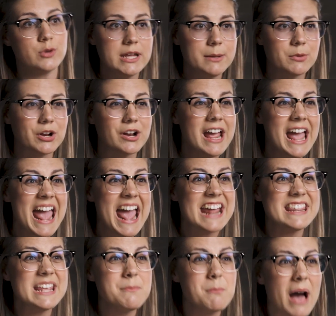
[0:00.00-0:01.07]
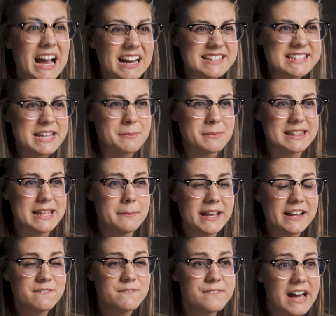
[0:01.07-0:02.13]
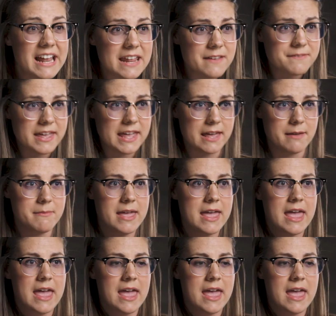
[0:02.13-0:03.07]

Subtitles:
dreamer. And they mocked him, and they made fun of him.